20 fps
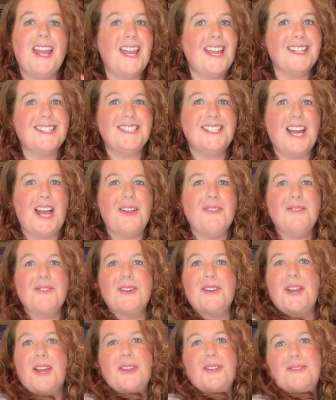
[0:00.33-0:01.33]
It's time
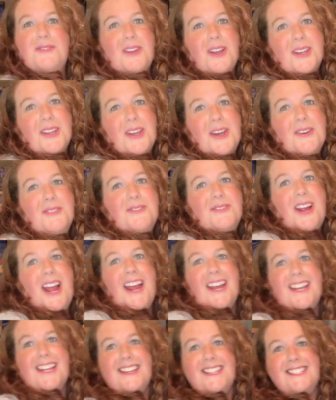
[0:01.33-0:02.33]
for another Funko
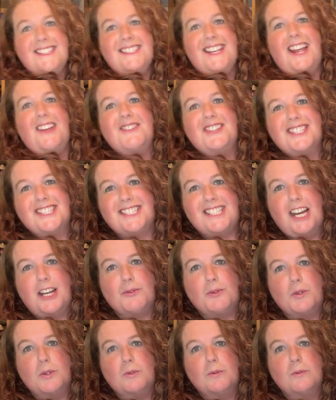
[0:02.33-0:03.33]
Friday. This time it's
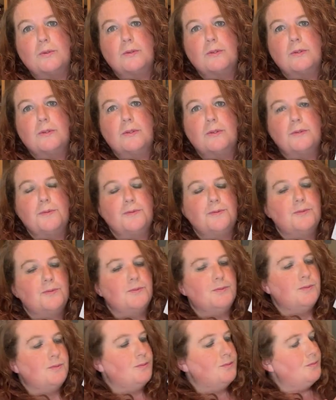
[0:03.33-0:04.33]
Star
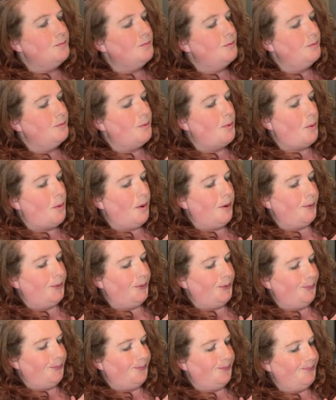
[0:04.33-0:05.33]

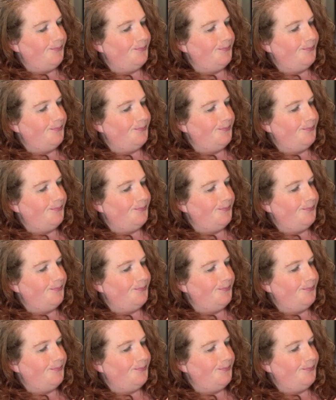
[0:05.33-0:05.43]
Wars.